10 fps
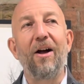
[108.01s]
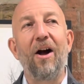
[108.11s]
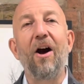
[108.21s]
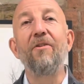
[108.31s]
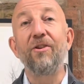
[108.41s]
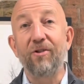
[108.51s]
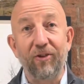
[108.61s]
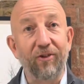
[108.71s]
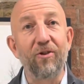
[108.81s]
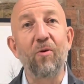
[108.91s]
Our
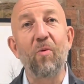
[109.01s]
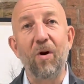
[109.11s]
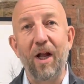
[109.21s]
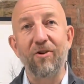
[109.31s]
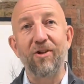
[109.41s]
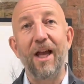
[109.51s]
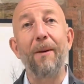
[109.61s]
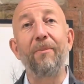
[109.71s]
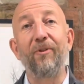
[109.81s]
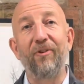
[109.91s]
interests are not what actually
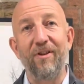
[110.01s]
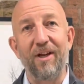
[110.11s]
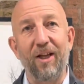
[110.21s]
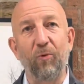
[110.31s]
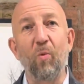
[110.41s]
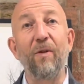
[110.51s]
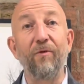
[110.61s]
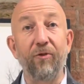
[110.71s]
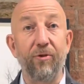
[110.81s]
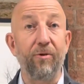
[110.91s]
happens in the next 1,
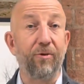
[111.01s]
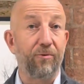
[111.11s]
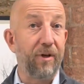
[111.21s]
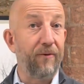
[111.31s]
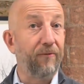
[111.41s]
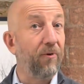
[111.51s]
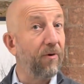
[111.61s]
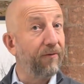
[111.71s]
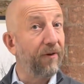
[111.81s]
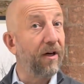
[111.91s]
2, 3, 4,
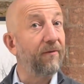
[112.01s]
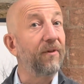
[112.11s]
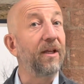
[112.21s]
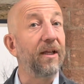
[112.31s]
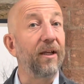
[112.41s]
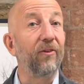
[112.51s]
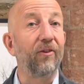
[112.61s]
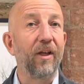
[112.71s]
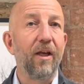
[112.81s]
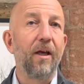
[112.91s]
5 years,
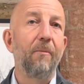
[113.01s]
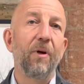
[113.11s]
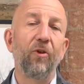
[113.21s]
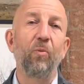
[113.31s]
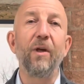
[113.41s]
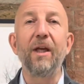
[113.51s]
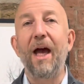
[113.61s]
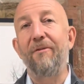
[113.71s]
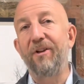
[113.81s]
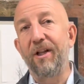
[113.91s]
because we
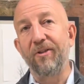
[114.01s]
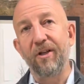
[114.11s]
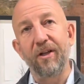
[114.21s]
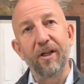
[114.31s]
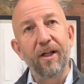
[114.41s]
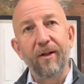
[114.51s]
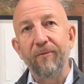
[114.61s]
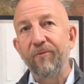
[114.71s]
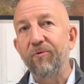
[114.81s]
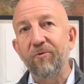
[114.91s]
have another
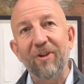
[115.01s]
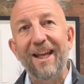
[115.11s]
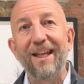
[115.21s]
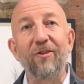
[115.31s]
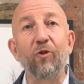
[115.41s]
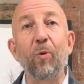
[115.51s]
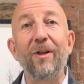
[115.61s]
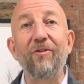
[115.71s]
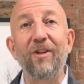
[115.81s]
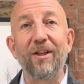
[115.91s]
10,
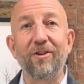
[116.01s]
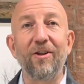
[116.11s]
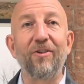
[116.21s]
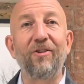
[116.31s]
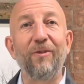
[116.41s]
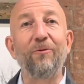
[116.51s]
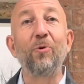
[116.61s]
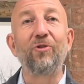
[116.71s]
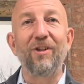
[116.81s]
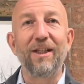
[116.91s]
20, 30,
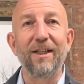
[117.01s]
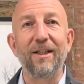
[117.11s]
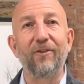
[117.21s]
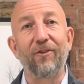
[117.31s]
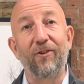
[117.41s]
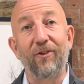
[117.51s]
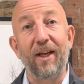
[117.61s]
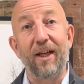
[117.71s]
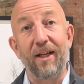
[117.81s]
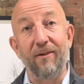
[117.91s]
40 years to
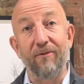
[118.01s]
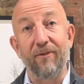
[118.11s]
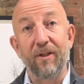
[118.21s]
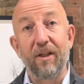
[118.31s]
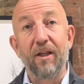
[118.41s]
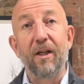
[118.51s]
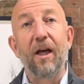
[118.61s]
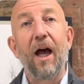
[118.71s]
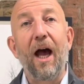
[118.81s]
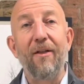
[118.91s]
save.
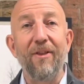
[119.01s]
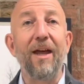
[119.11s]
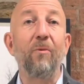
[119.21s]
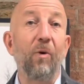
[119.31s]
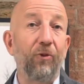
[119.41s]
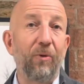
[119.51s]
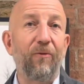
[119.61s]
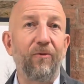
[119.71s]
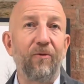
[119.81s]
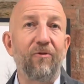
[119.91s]
And then once we've
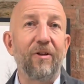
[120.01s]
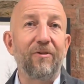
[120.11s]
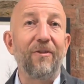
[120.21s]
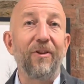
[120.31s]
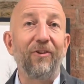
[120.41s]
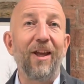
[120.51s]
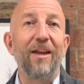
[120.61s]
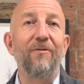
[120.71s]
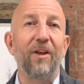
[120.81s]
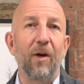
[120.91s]
done the
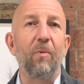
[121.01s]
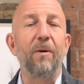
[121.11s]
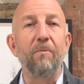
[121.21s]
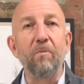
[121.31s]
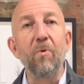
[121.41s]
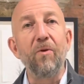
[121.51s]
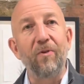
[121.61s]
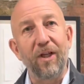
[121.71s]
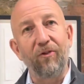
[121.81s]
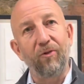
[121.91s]
saving and we're
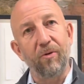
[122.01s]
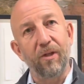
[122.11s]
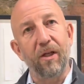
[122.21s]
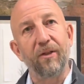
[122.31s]
moving into a